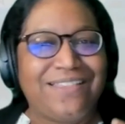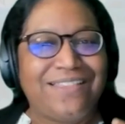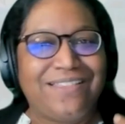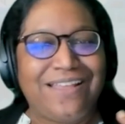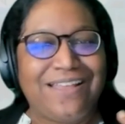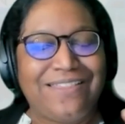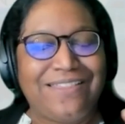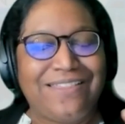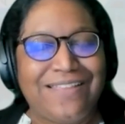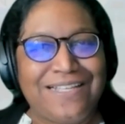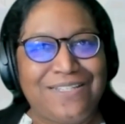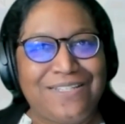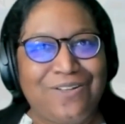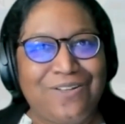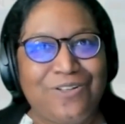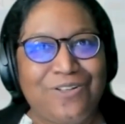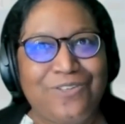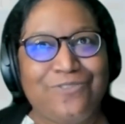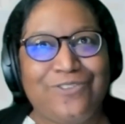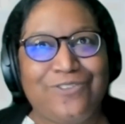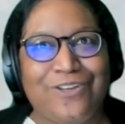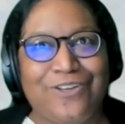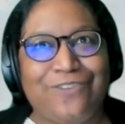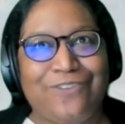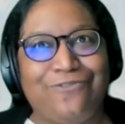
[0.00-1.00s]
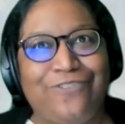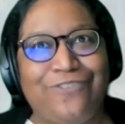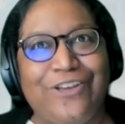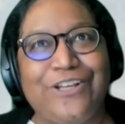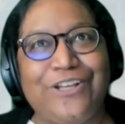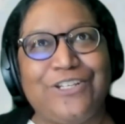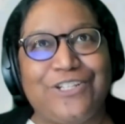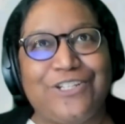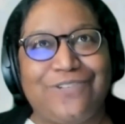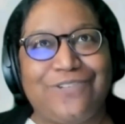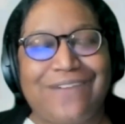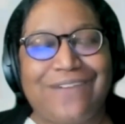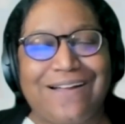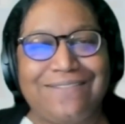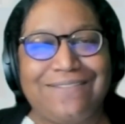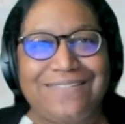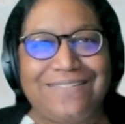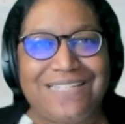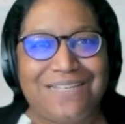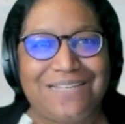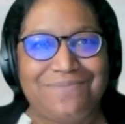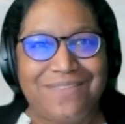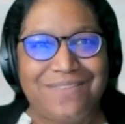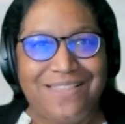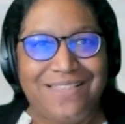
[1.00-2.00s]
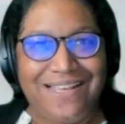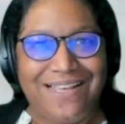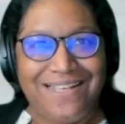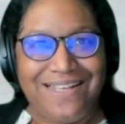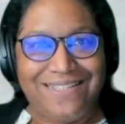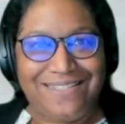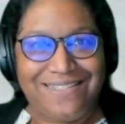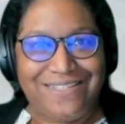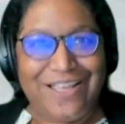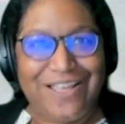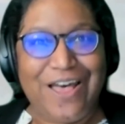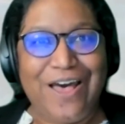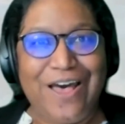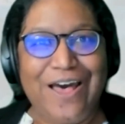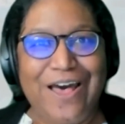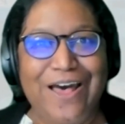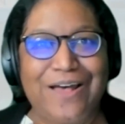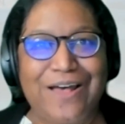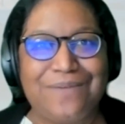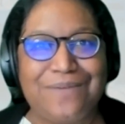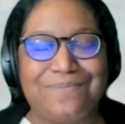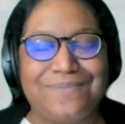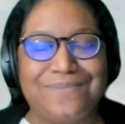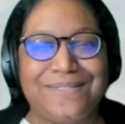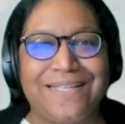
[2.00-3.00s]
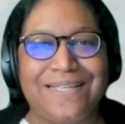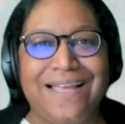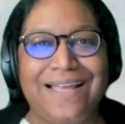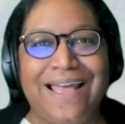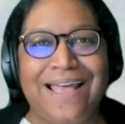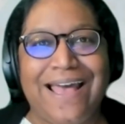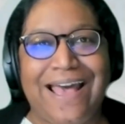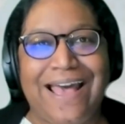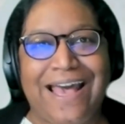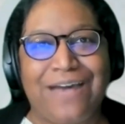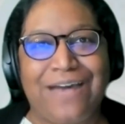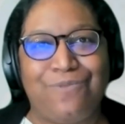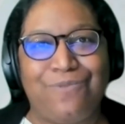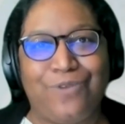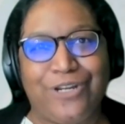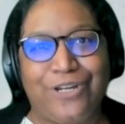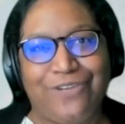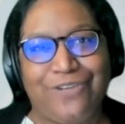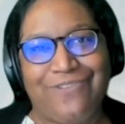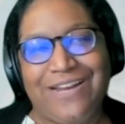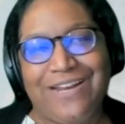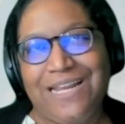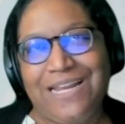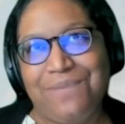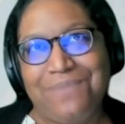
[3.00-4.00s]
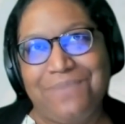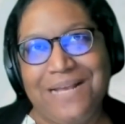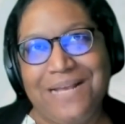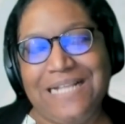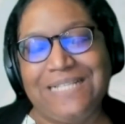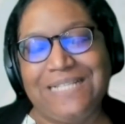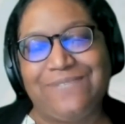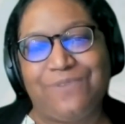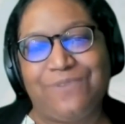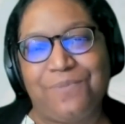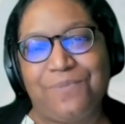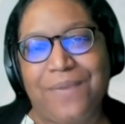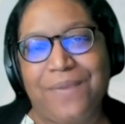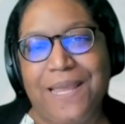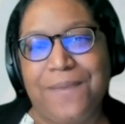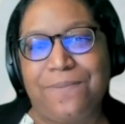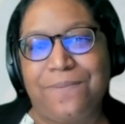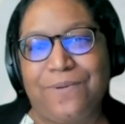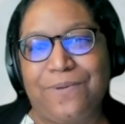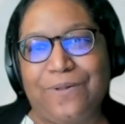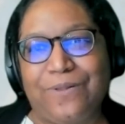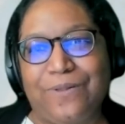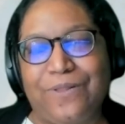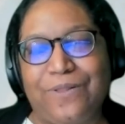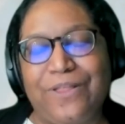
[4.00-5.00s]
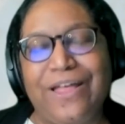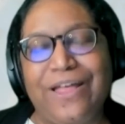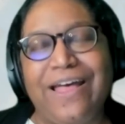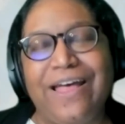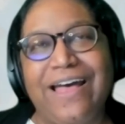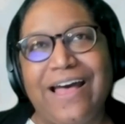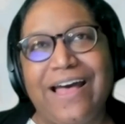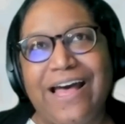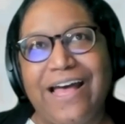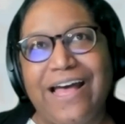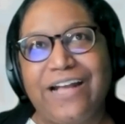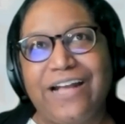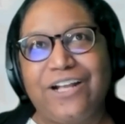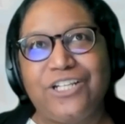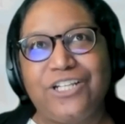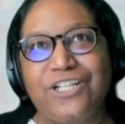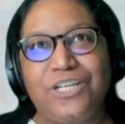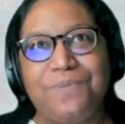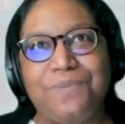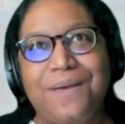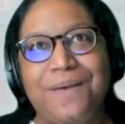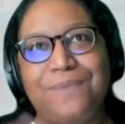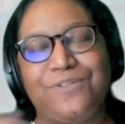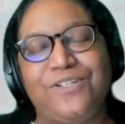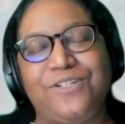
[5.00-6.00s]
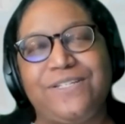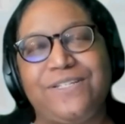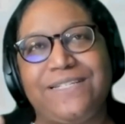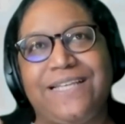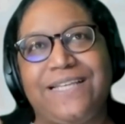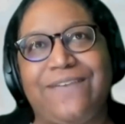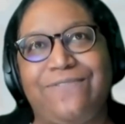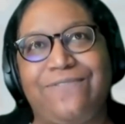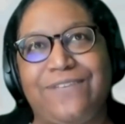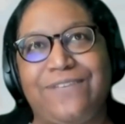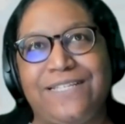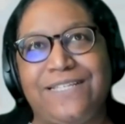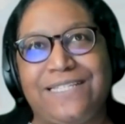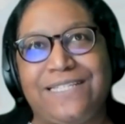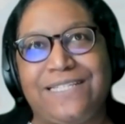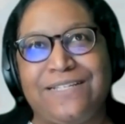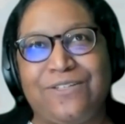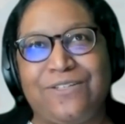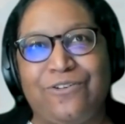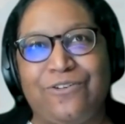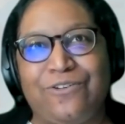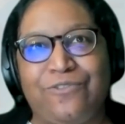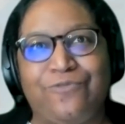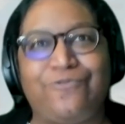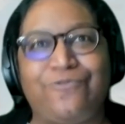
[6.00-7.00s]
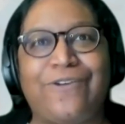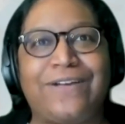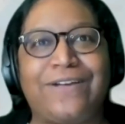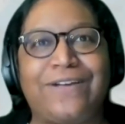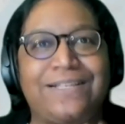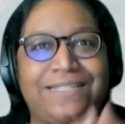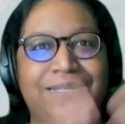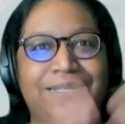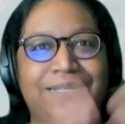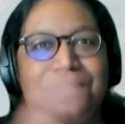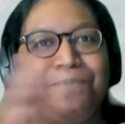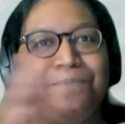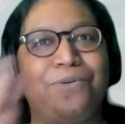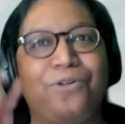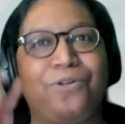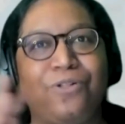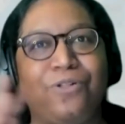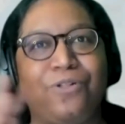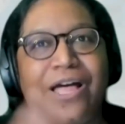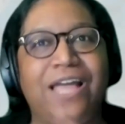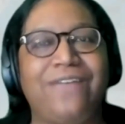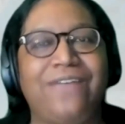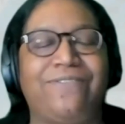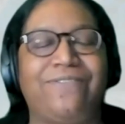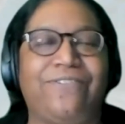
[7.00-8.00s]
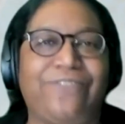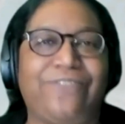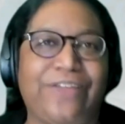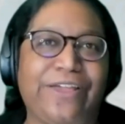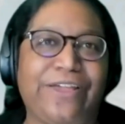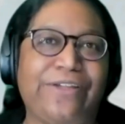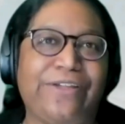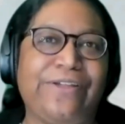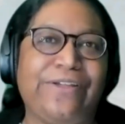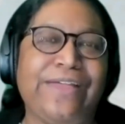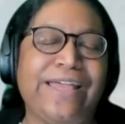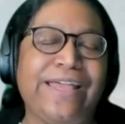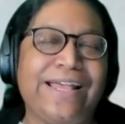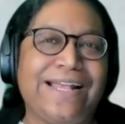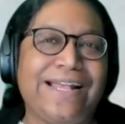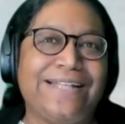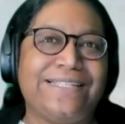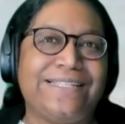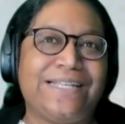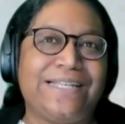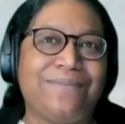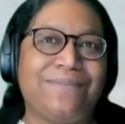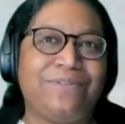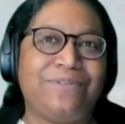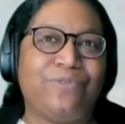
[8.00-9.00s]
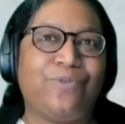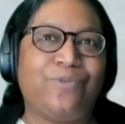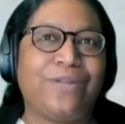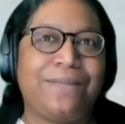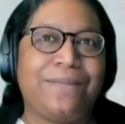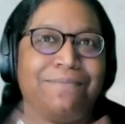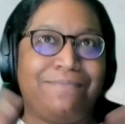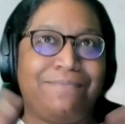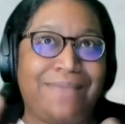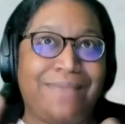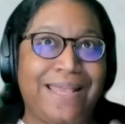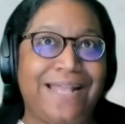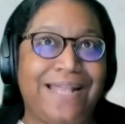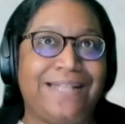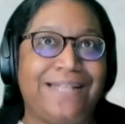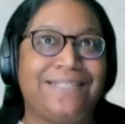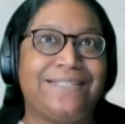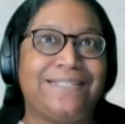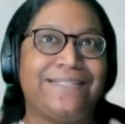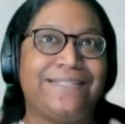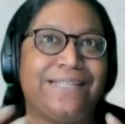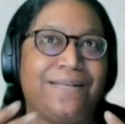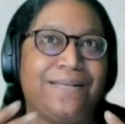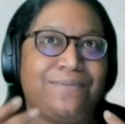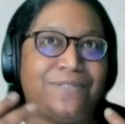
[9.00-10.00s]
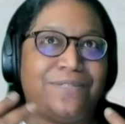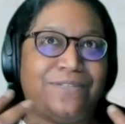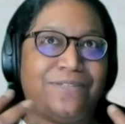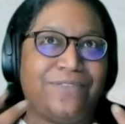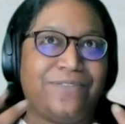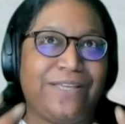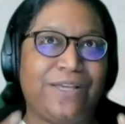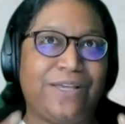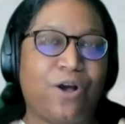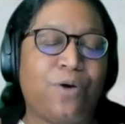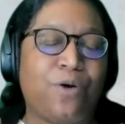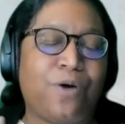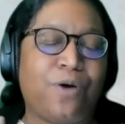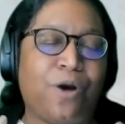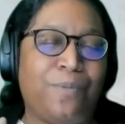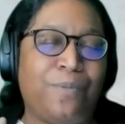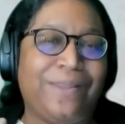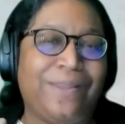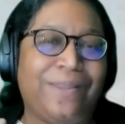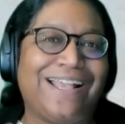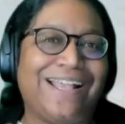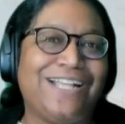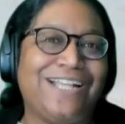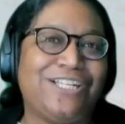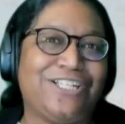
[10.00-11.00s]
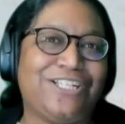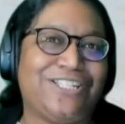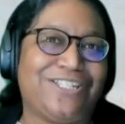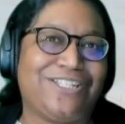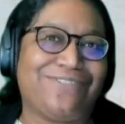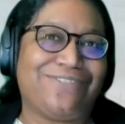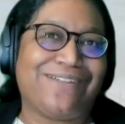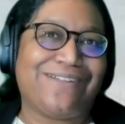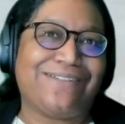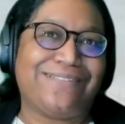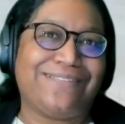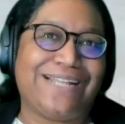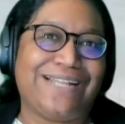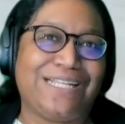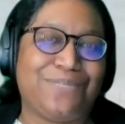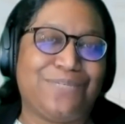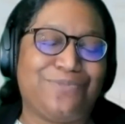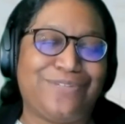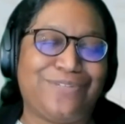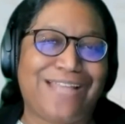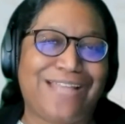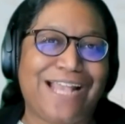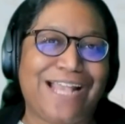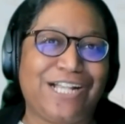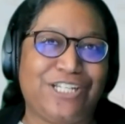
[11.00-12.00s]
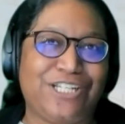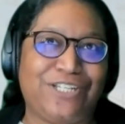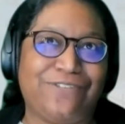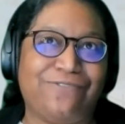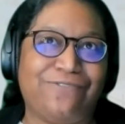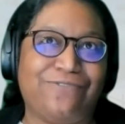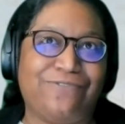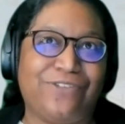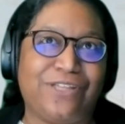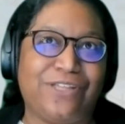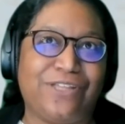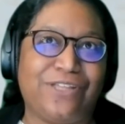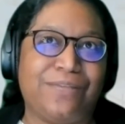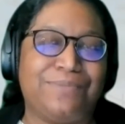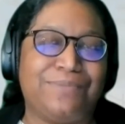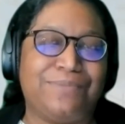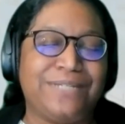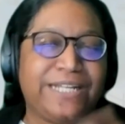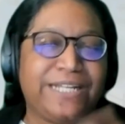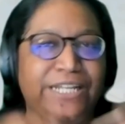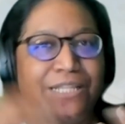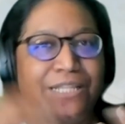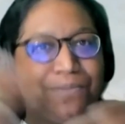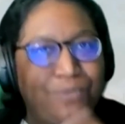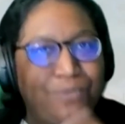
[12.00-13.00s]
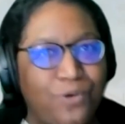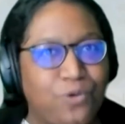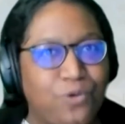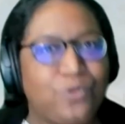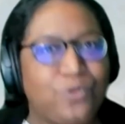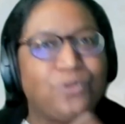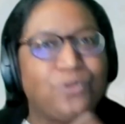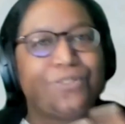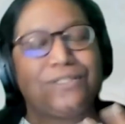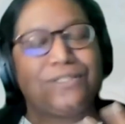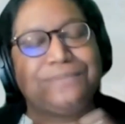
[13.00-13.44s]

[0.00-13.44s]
There's a lot of confusion around some of these terms and what it really means for people. Could you perhaps just give us a sort of very simple overview in terms of what it means in terms of the obligations around data protection for particularly the board?